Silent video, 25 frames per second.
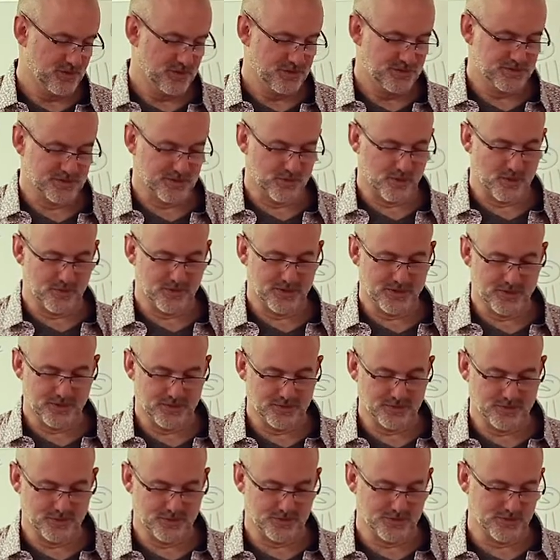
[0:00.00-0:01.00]
So what we're
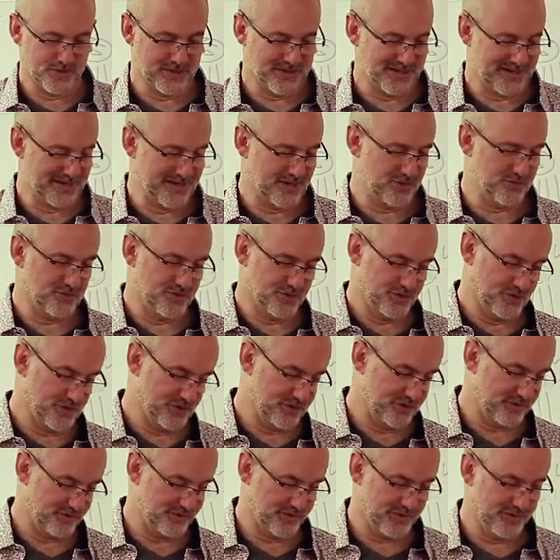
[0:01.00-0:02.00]
going to do is we're going to
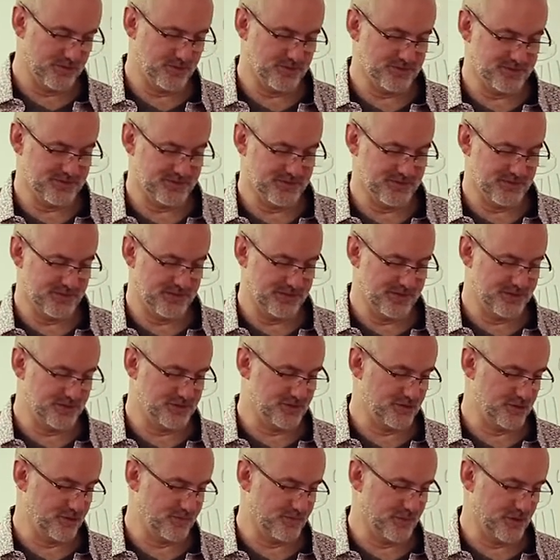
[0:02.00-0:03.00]
introduce a frequency
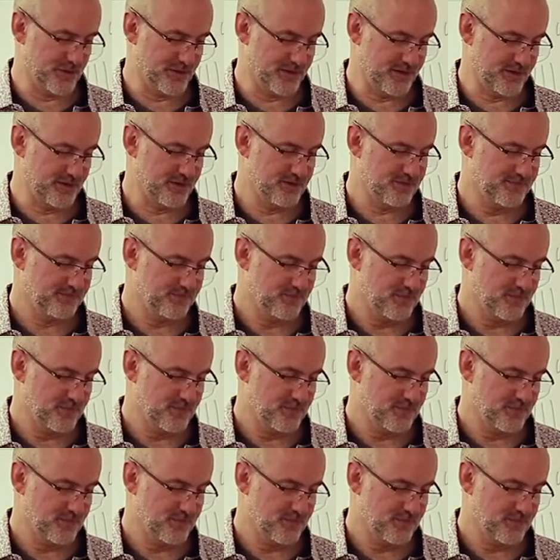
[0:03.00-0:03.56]
into your body